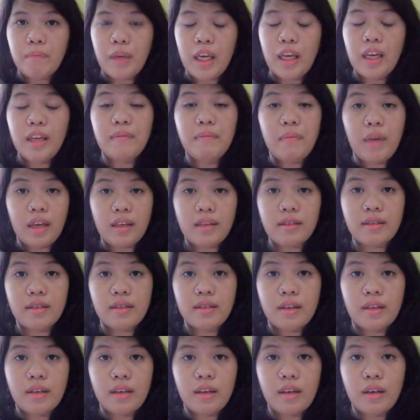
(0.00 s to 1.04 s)
being mixed
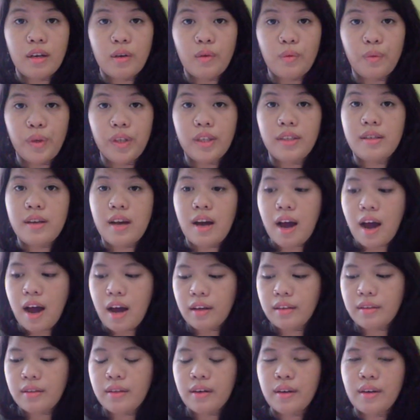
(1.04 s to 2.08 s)
with
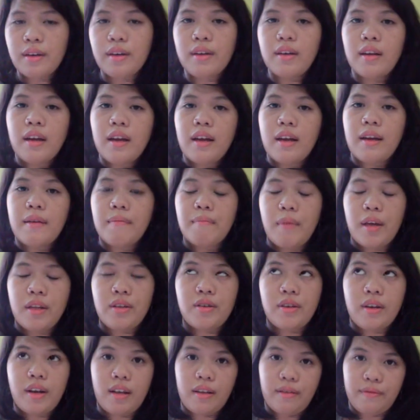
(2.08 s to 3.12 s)
other
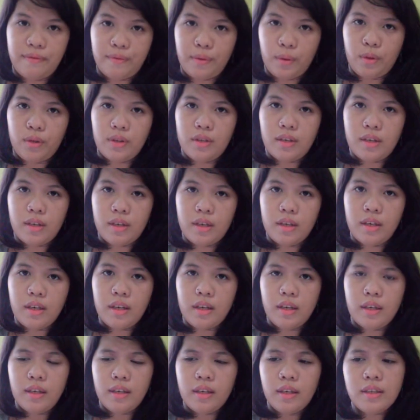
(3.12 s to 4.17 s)
metrical foot.
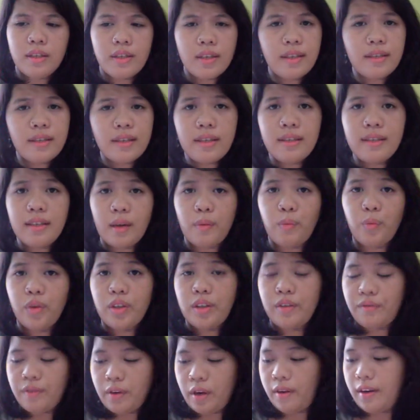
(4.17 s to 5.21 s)
Just the same with
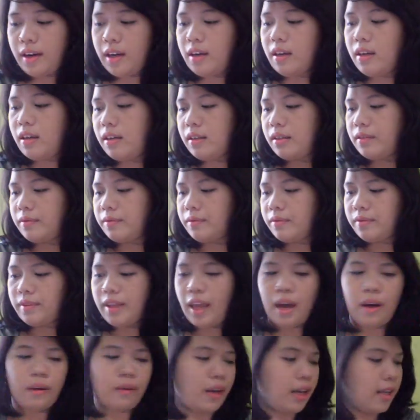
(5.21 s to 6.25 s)
the ferric.
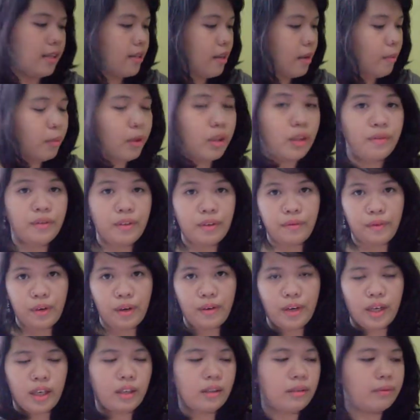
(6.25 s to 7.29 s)
Now, example of the
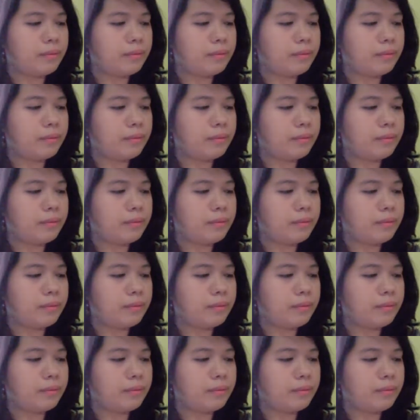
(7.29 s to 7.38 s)
ferric.